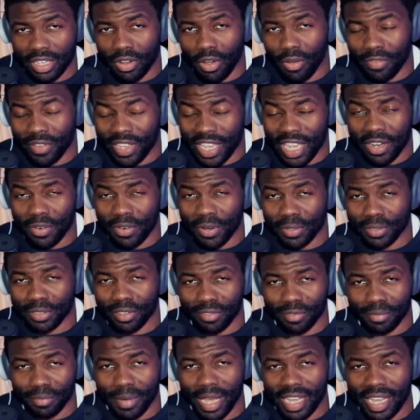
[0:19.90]
of Heroes
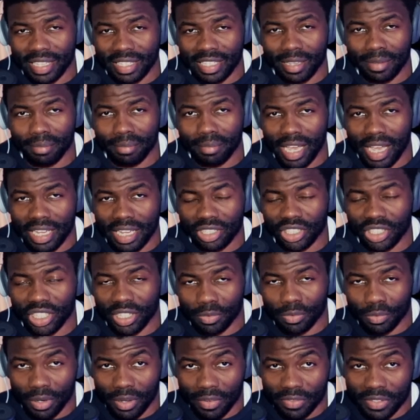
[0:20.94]
of Might and
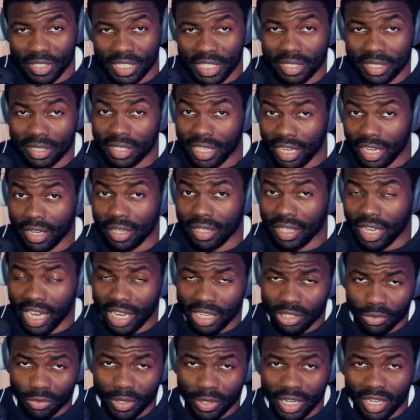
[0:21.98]
Magic with the second
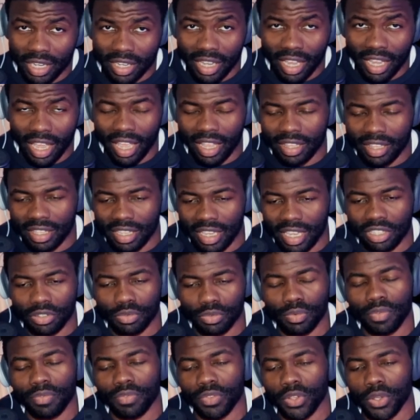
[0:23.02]
entry and
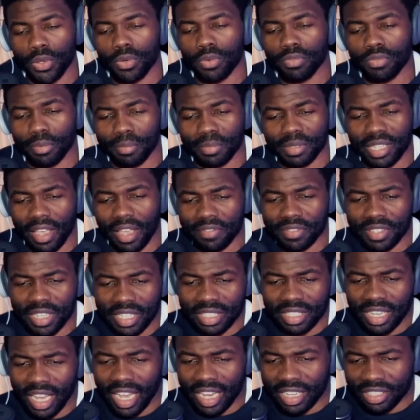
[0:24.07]
its review from
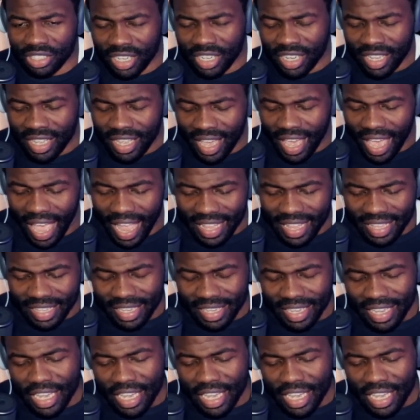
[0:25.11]
SsethTzeentach. And